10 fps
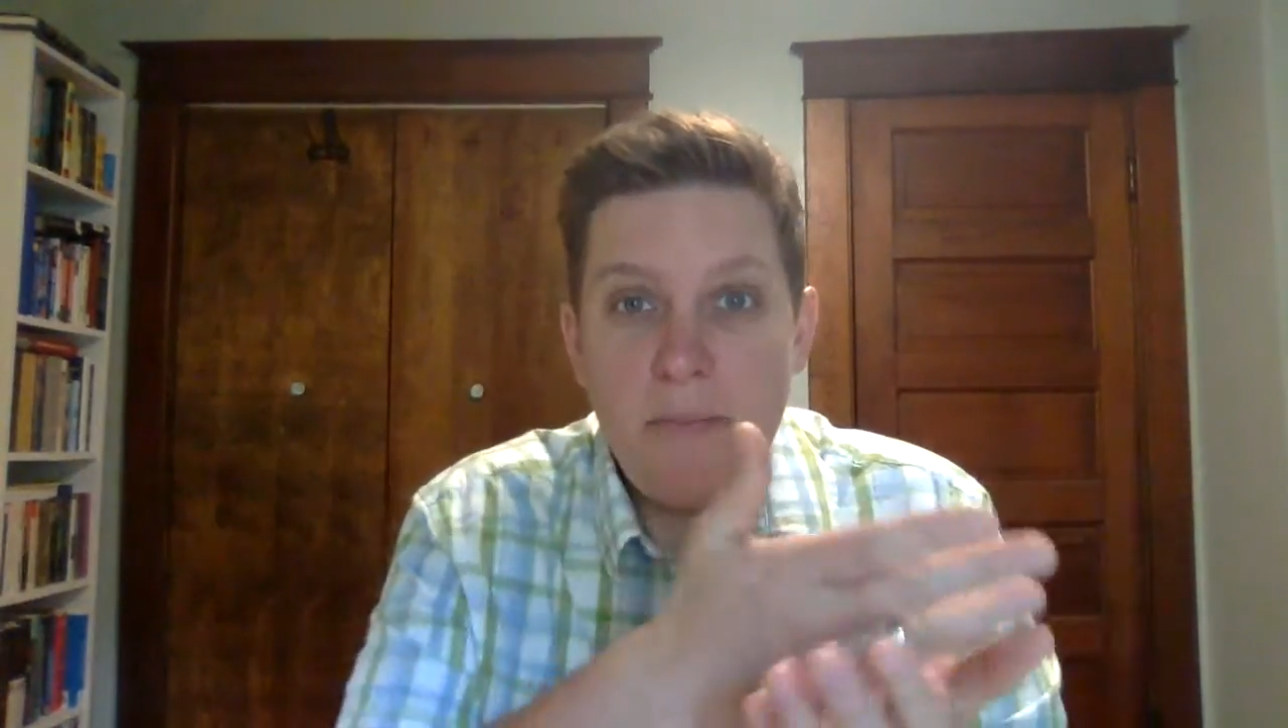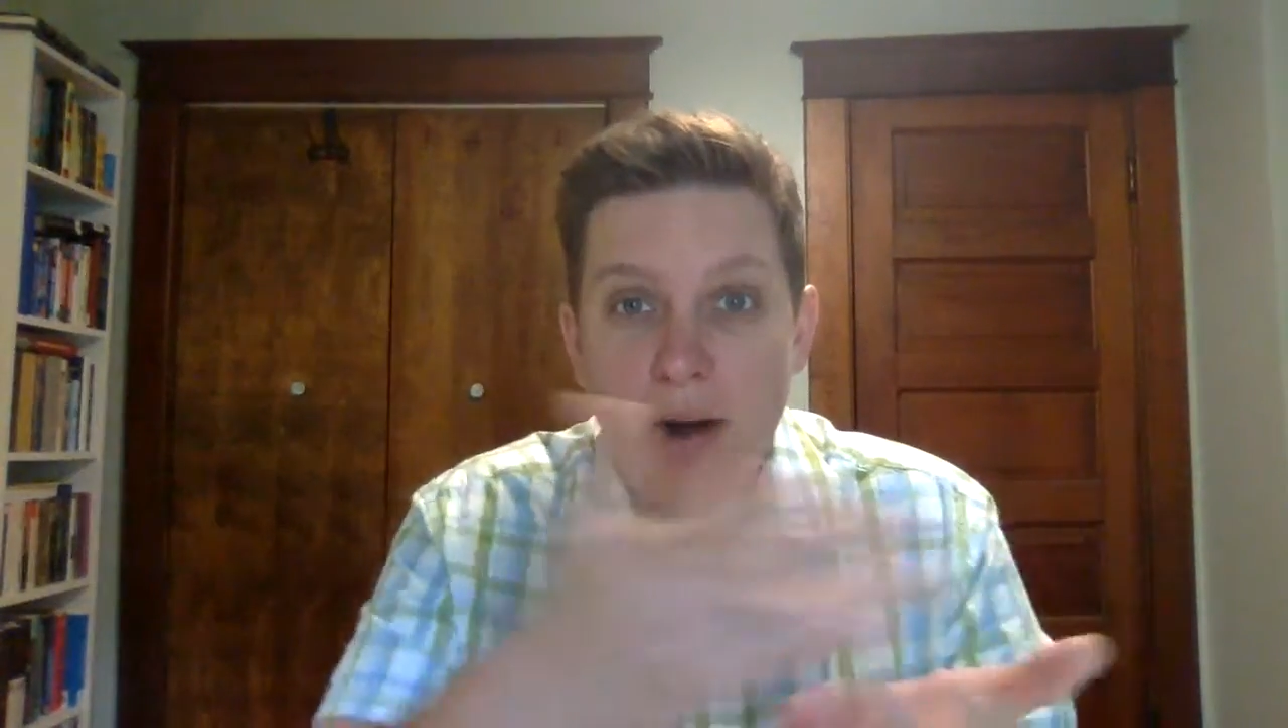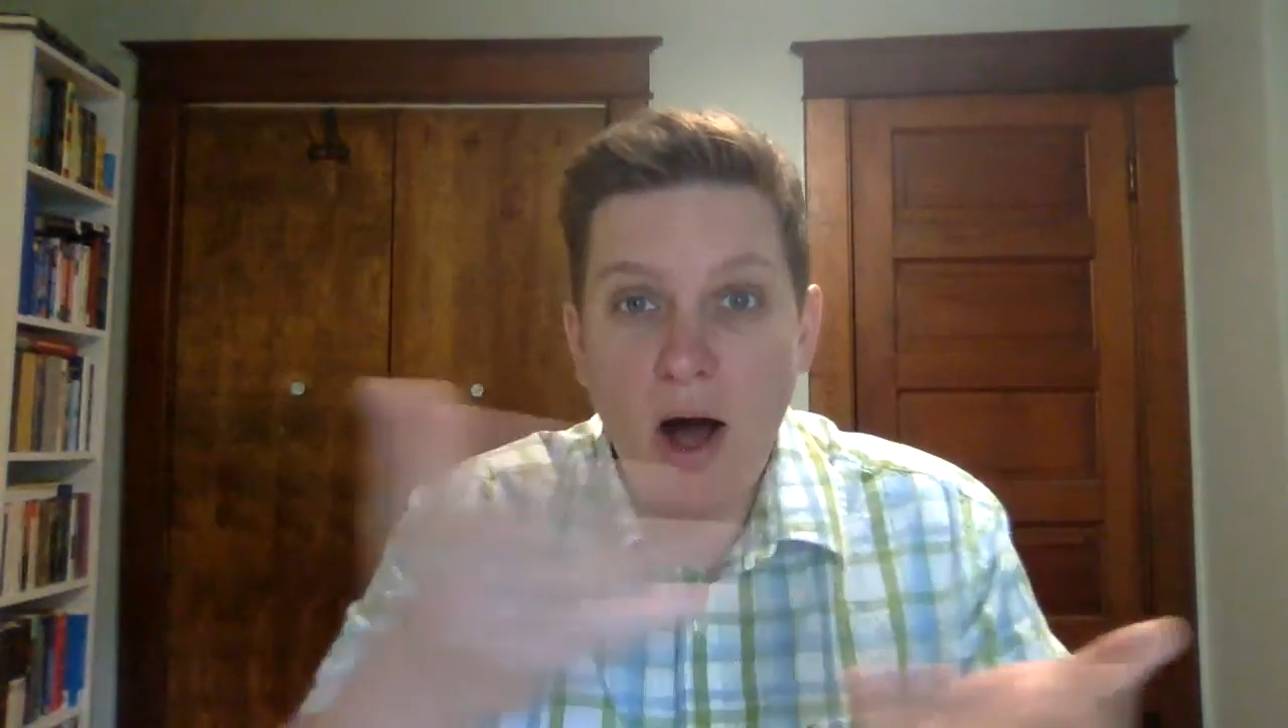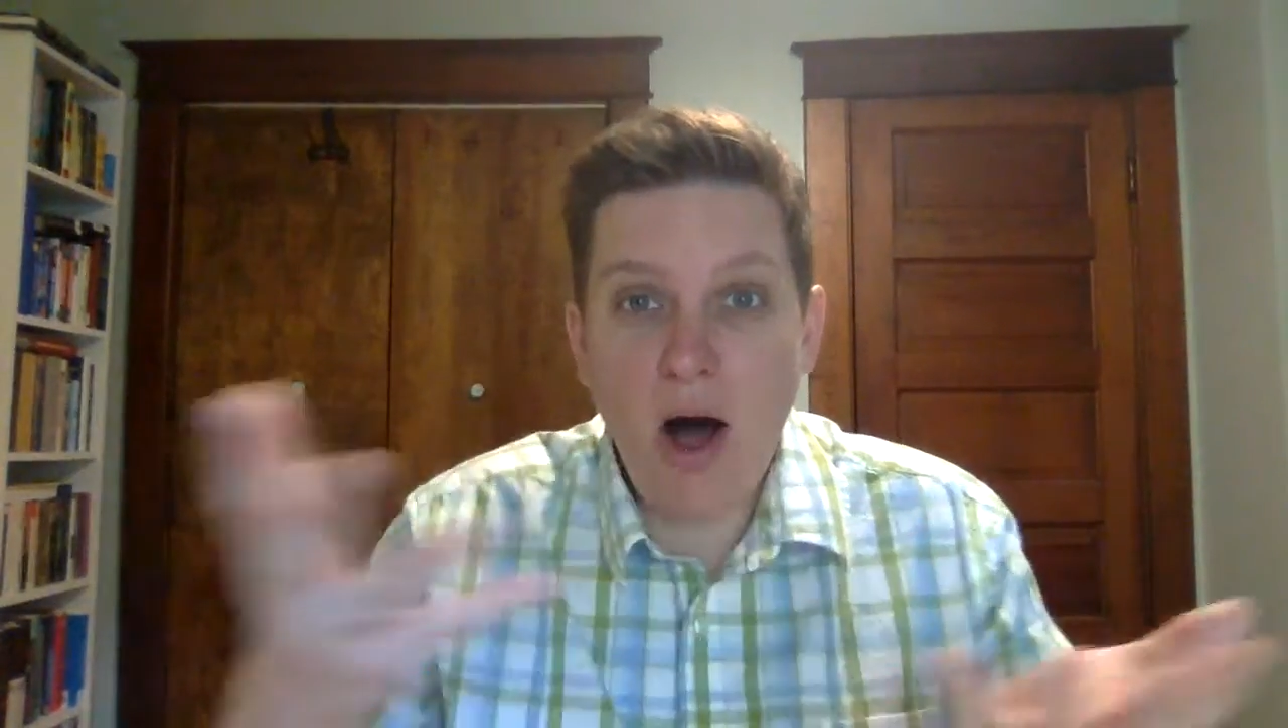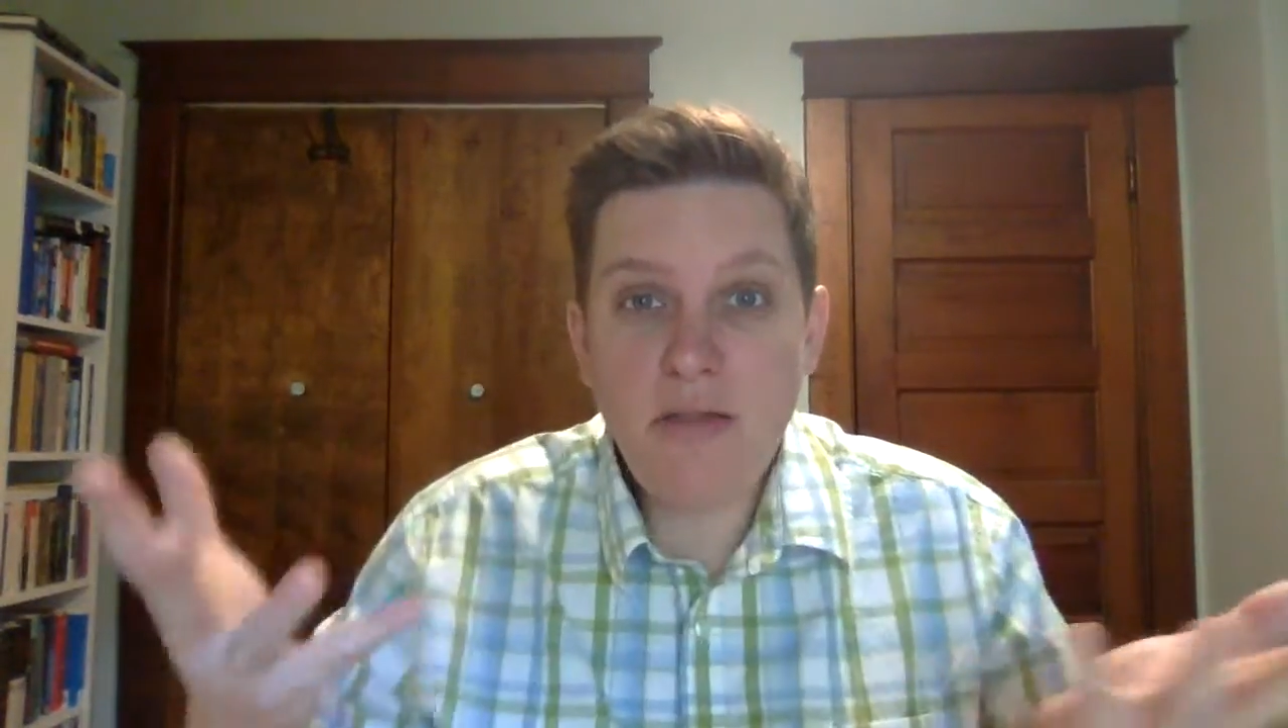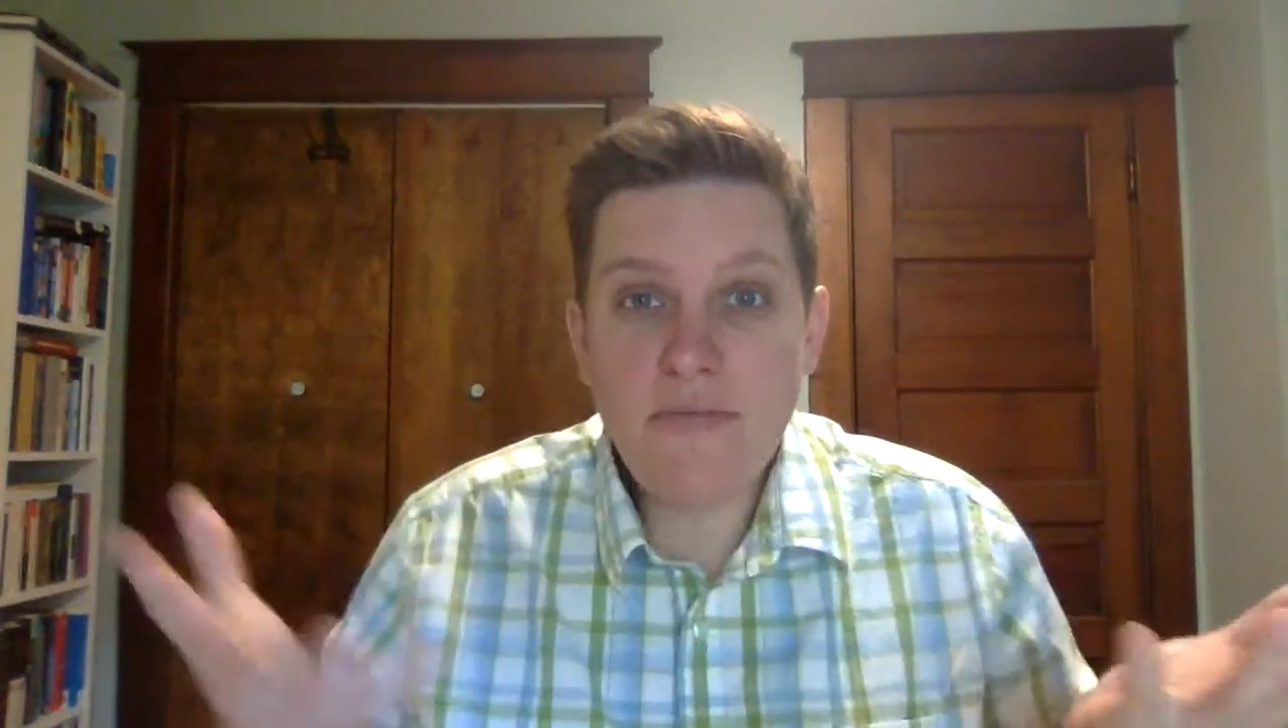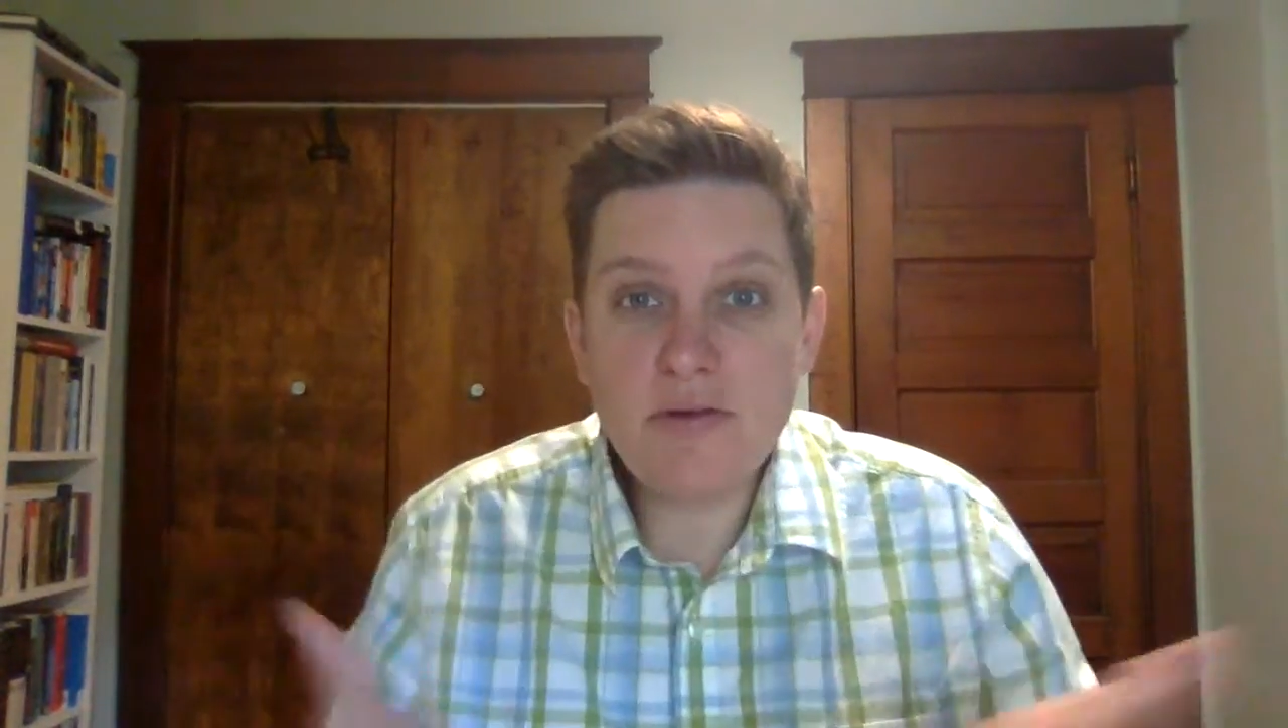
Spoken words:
But all of